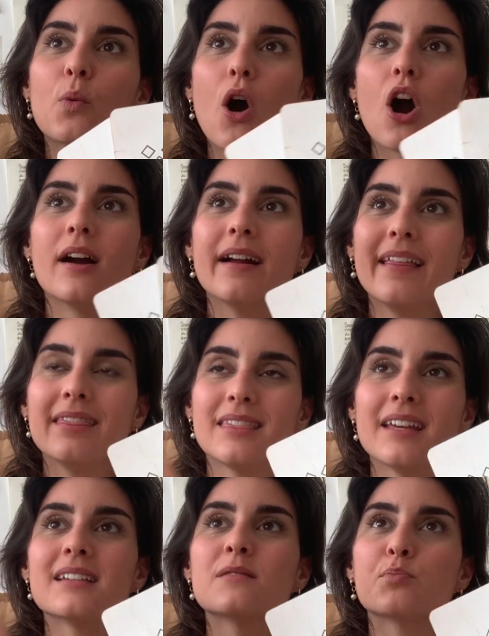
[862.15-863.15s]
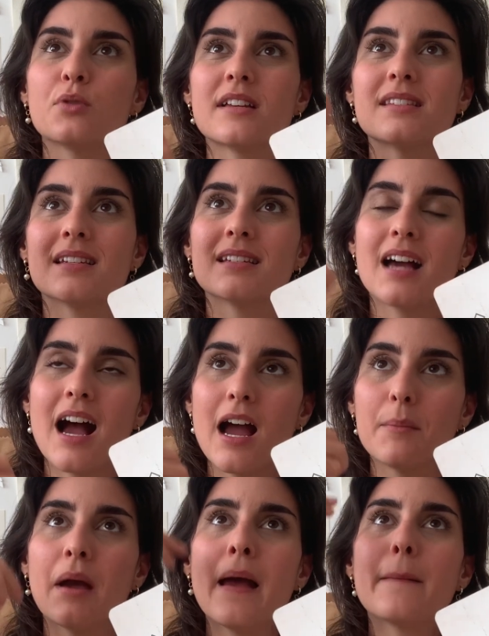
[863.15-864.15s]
are in this present time